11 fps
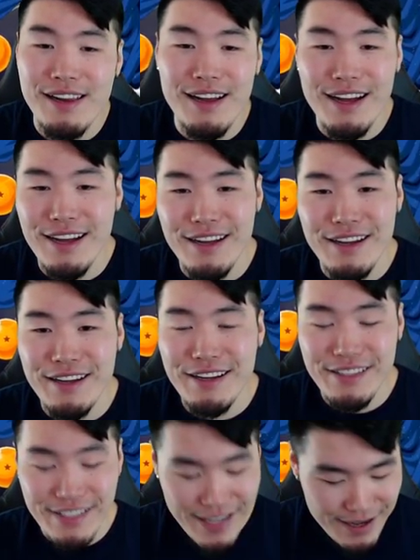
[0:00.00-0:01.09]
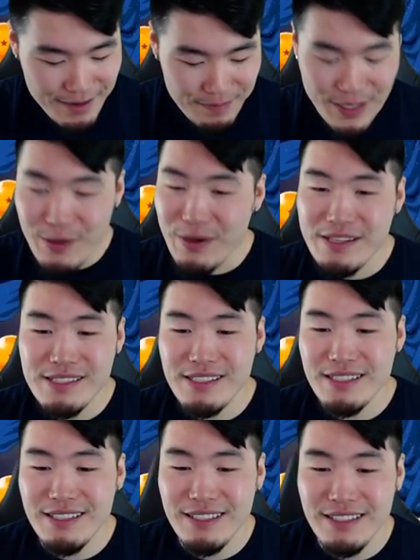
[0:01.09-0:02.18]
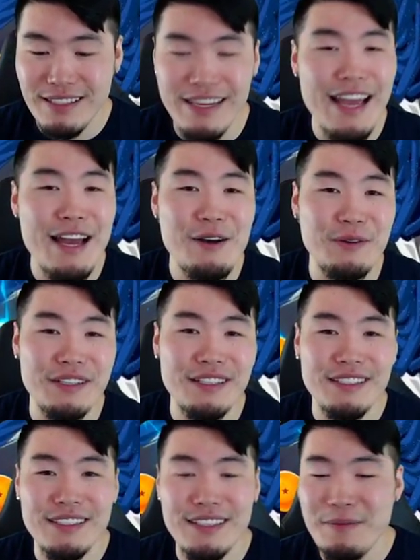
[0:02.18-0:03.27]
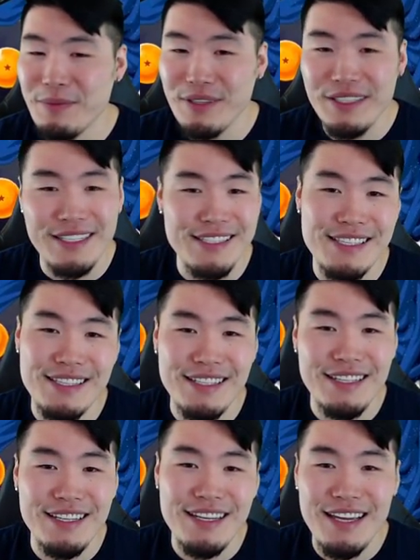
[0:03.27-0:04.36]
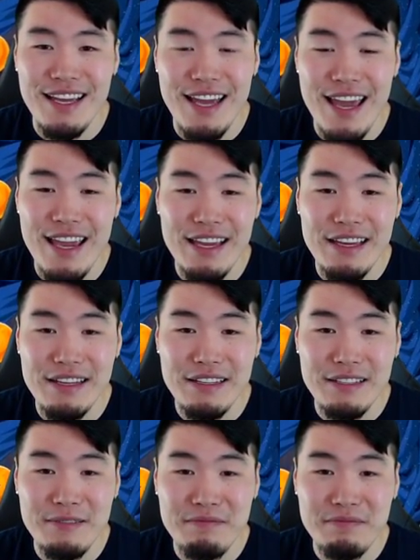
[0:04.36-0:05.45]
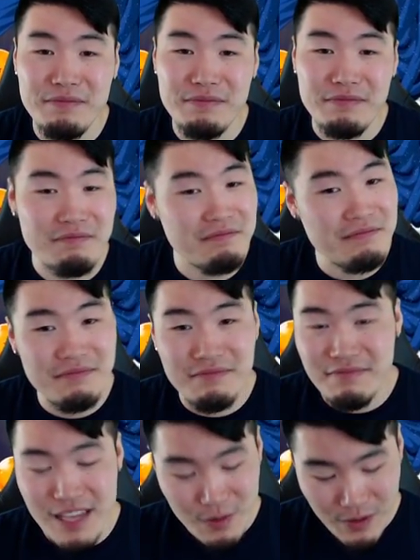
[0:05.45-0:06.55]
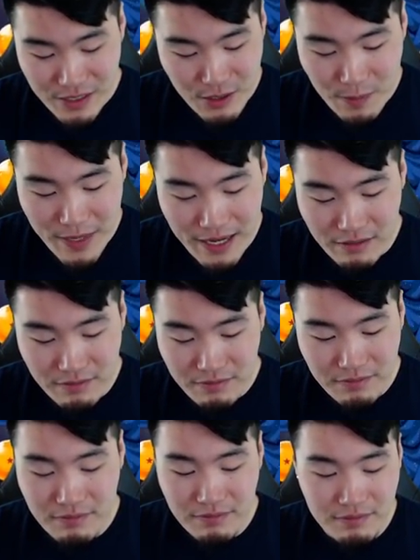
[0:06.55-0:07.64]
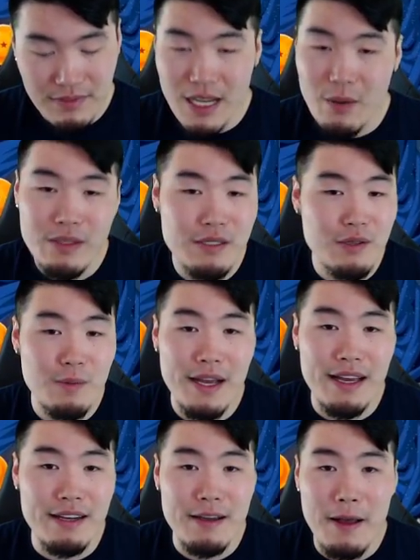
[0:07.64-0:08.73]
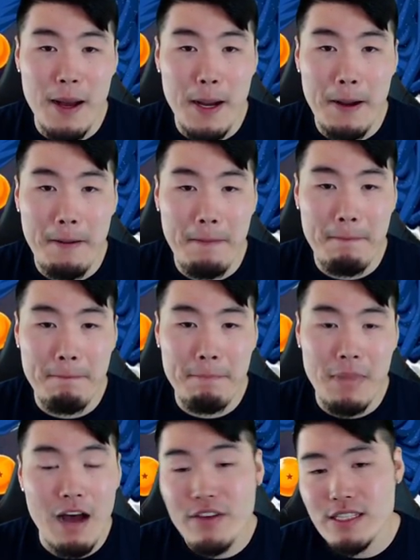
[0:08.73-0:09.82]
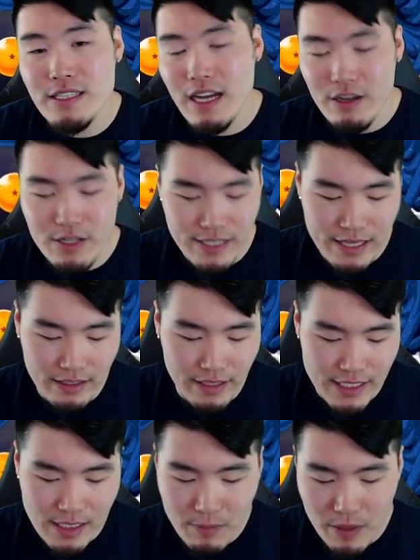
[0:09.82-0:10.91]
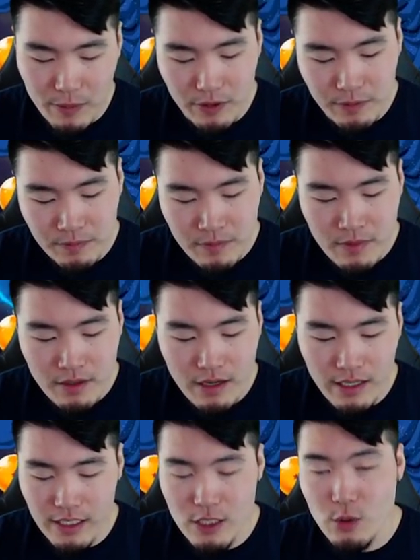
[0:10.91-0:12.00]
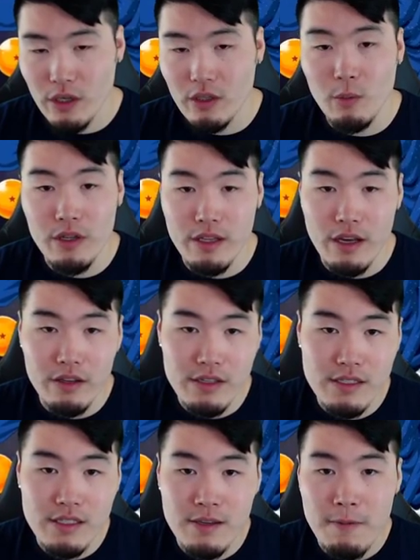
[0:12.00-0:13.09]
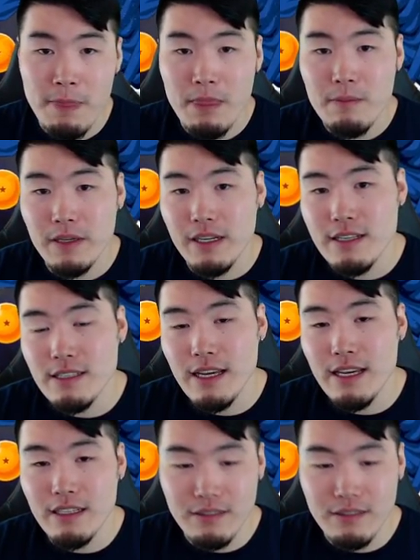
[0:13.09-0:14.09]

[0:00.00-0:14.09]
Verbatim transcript: uh, yeah, Beerus down, complete, and it wasn't too bad. It wasn't too bad. Um, obviously, I understand that like some people are gonna struggle more than others because like